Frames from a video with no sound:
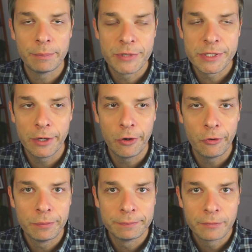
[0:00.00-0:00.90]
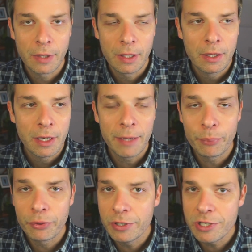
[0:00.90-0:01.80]
So
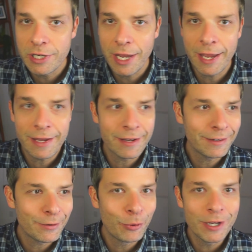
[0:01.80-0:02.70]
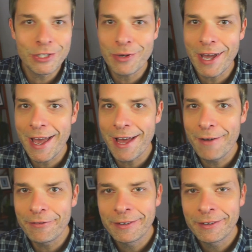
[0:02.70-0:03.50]
appreciate what you have.